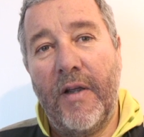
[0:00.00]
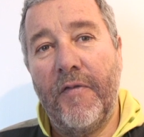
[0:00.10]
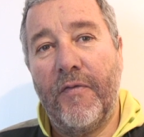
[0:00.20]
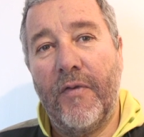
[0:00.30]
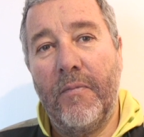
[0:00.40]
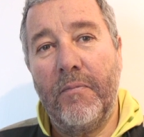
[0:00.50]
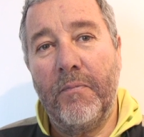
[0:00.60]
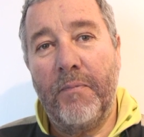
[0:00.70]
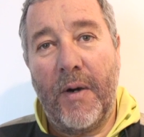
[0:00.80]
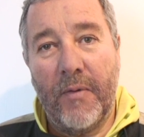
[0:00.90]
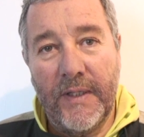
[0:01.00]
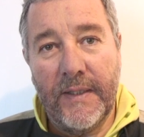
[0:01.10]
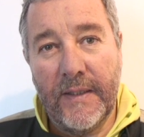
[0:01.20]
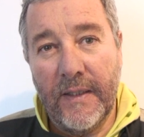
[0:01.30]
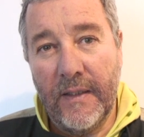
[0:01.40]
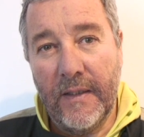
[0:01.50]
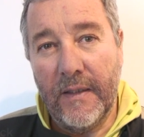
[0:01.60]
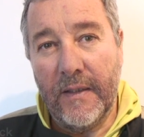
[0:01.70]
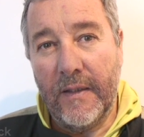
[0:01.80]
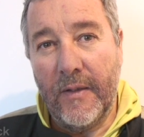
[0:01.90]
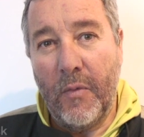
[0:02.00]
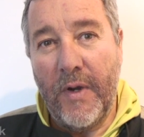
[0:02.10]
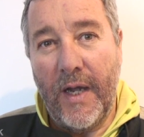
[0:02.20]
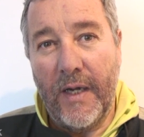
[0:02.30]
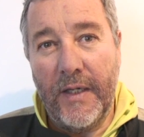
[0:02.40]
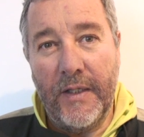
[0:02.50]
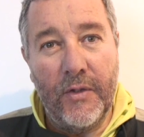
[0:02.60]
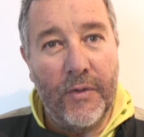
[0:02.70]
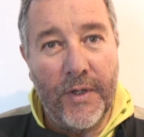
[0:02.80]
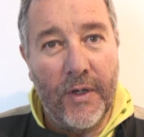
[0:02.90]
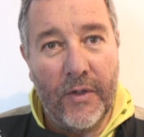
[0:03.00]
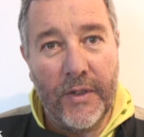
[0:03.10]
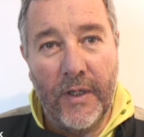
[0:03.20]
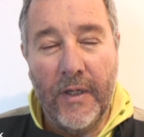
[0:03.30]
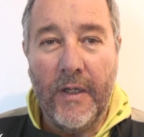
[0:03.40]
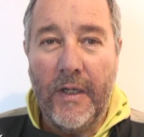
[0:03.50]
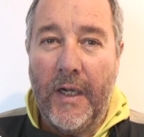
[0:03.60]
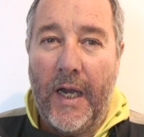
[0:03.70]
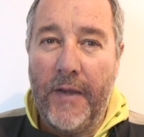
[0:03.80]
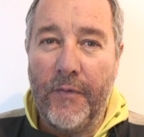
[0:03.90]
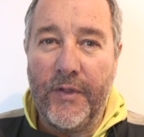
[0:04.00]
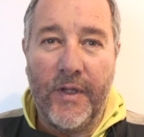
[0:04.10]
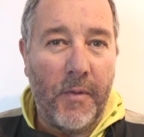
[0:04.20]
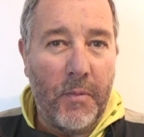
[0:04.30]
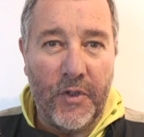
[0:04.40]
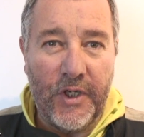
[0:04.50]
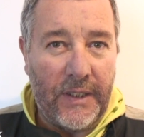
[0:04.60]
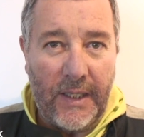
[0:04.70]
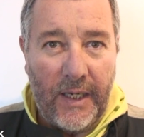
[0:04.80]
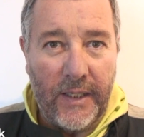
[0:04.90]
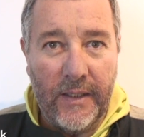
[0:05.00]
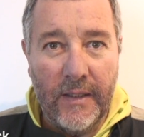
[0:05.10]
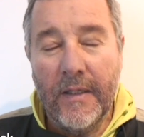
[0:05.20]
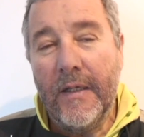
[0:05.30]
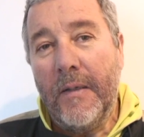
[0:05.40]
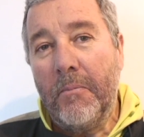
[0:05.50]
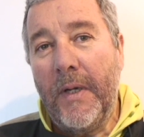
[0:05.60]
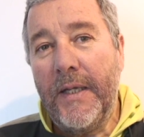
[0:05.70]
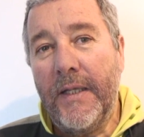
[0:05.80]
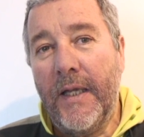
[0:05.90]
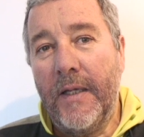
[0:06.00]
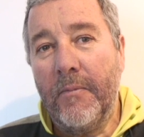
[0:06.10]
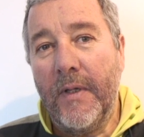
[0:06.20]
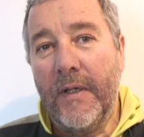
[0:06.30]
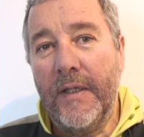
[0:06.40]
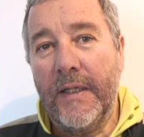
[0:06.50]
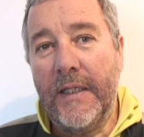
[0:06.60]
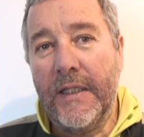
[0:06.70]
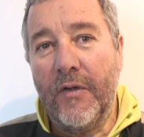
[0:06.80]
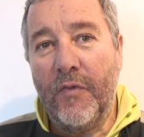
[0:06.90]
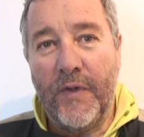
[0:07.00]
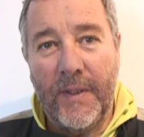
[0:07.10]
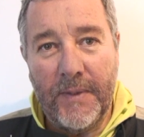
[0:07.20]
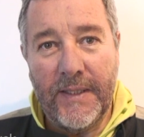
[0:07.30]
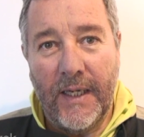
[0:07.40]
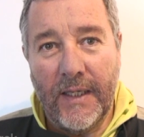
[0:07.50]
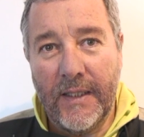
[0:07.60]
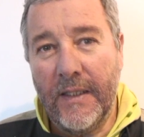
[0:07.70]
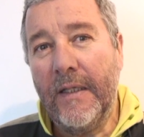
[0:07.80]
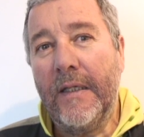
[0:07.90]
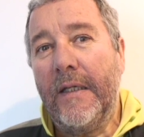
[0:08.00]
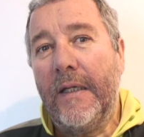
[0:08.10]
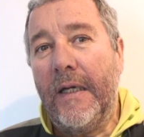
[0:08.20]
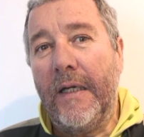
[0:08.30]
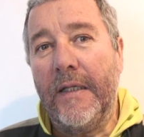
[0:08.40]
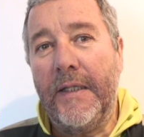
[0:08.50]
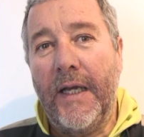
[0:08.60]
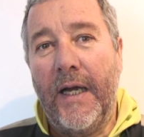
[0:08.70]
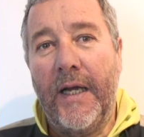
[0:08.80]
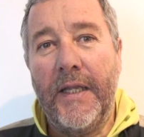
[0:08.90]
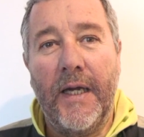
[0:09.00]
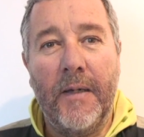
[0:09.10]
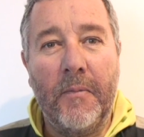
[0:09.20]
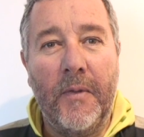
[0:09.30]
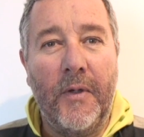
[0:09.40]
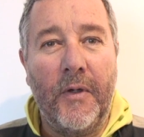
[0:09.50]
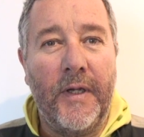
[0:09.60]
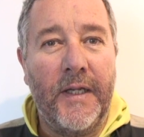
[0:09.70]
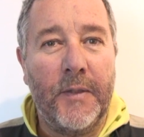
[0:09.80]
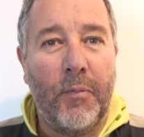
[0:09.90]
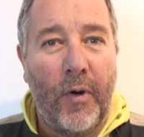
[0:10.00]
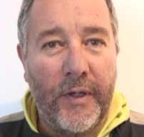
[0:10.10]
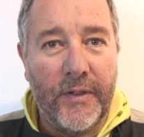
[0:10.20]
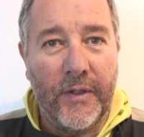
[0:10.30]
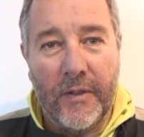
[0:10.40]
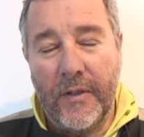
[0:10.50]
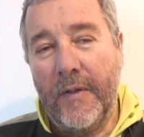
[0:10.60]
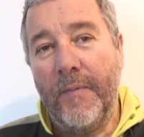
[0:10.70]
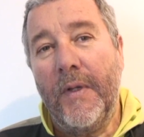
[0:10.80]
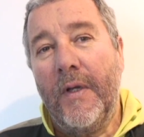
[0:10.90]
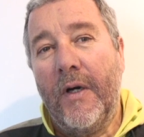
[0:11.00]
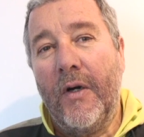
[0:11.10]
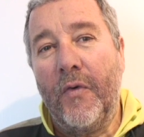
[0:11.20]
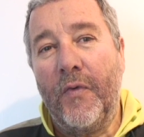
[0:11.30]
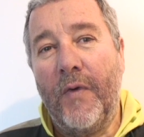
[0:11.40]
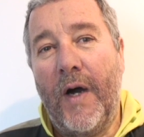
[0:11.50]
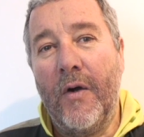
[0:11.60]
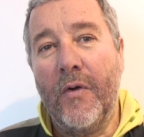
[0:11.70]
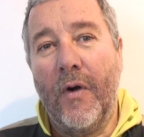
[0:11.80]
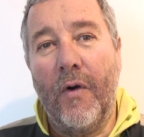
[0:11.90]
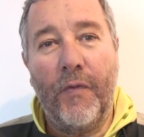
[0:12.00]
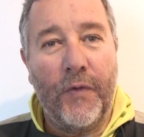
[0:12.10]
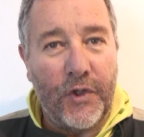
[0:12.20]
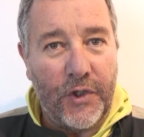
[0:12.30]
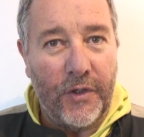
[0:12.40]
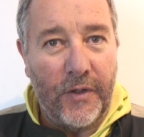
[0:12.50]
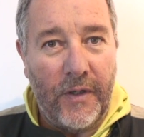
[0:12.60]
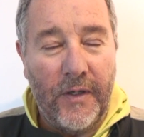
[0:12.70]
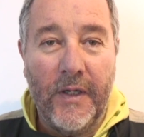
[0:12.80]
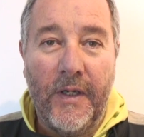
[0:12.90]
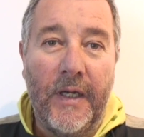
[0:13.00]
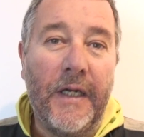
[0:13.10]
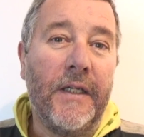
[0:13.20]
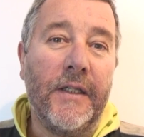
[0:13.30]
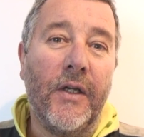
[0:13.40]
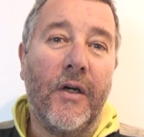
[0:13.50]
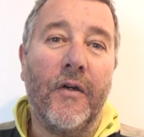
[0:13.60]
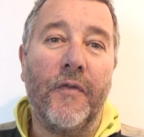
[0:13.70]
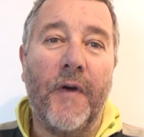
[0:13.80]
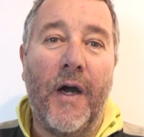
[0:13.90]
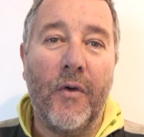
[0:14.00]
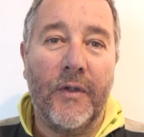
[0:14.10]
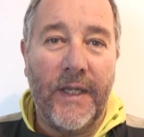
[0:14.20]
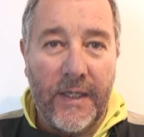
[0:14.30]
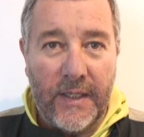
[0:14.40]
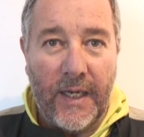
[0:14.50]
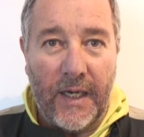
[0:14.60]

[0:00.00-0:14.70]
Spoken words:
arrived from Paris. We are in New York. I have a terrible jet lag. My name is Philippe Starck, and I am an explorer of our future and of our daily